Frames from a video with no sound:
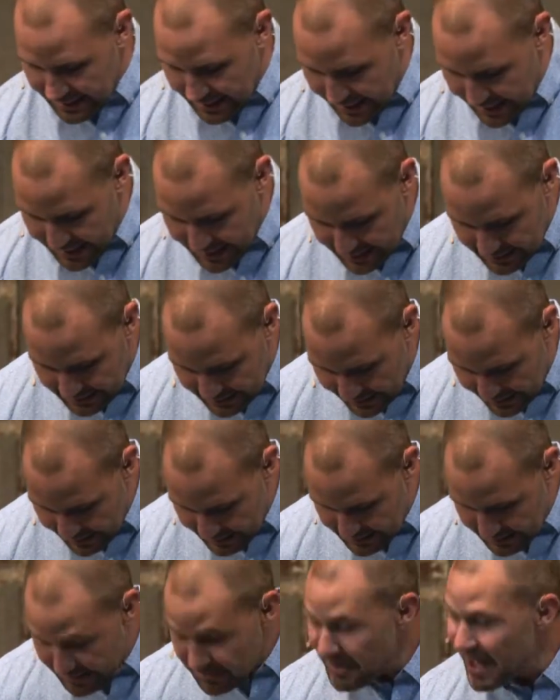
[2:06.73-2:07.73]
And
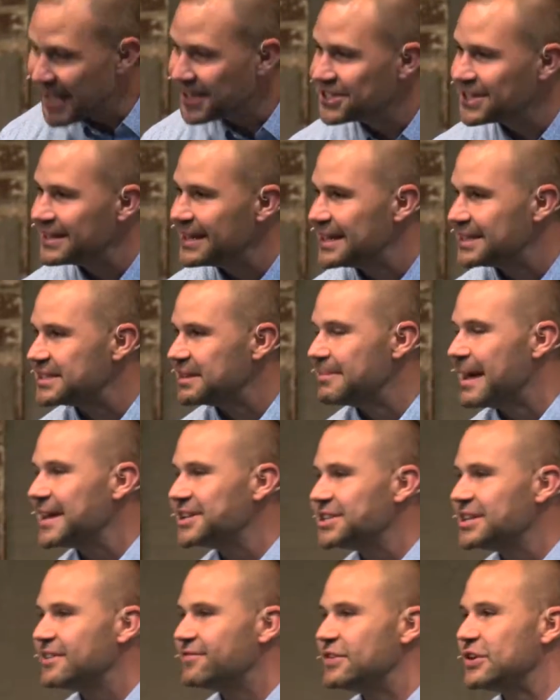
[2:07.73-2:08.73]
imagine this.
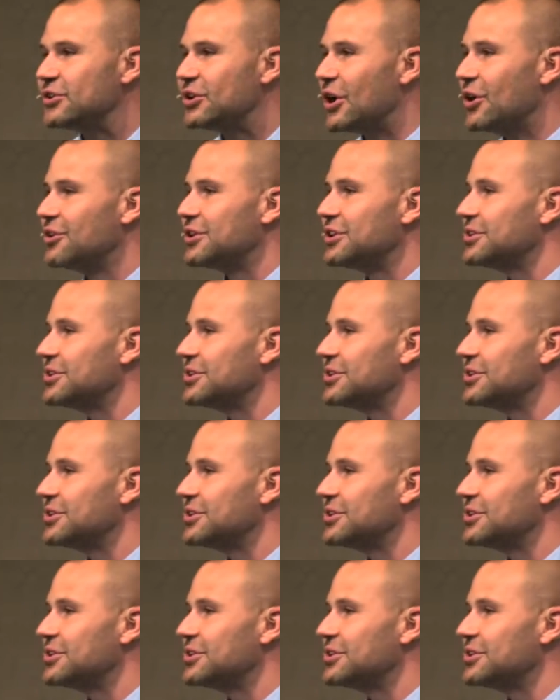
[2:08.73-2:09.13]
Imagine if you go